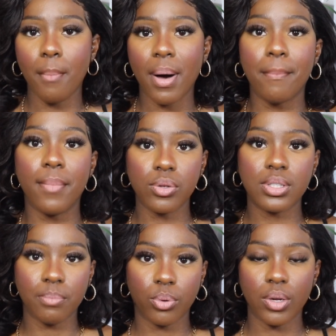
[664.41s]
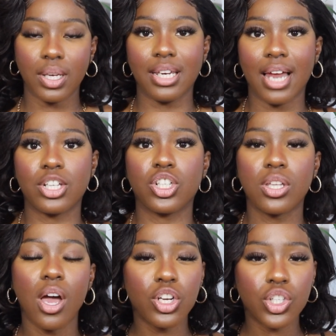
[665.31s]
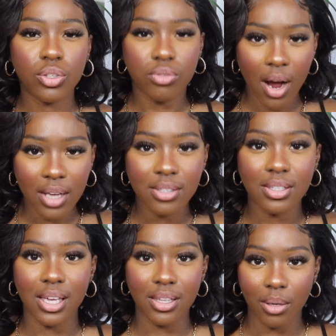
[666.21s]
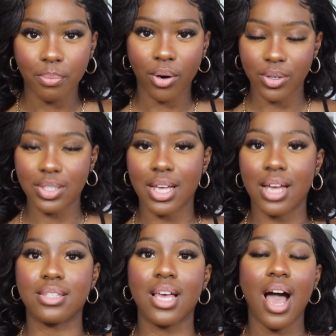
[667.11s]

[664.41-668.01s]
but most importantly, like, just trust in the process.